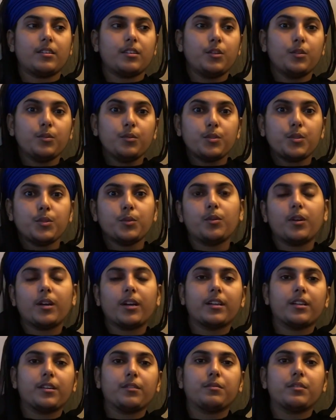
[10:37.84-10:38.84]
you two
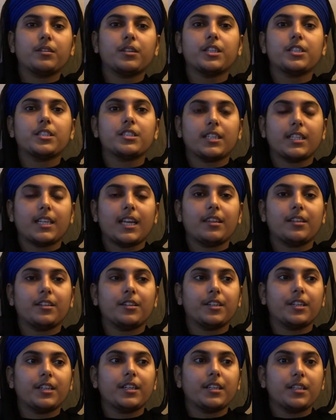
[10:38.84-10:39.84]
are gonna flourish
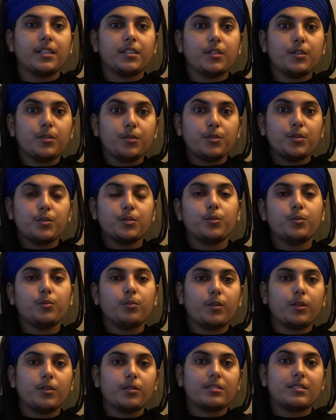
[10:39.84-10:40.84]
together. You two
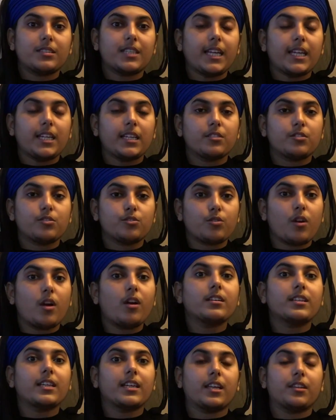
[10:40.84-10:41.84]
will stay
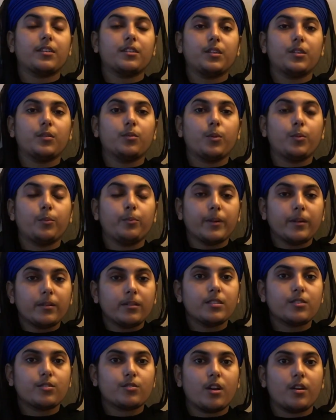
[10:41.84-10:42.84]
strong together. You will
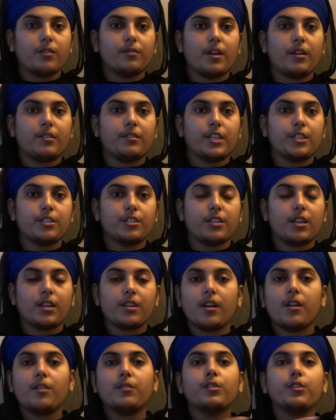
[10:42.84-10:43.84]
build a strong foundation
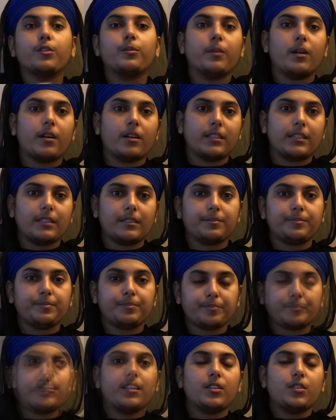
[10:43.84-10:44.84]
around
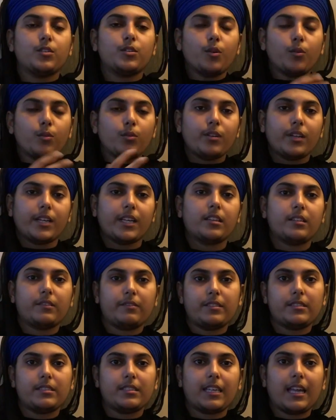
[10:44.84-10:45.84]
Gurbani. Don't look at the
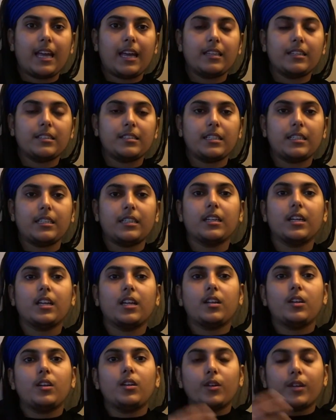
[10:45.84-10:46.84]
physicality.
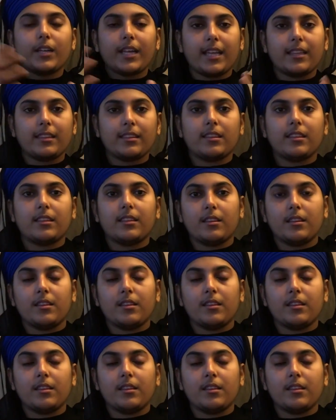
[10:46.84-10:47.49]
Look at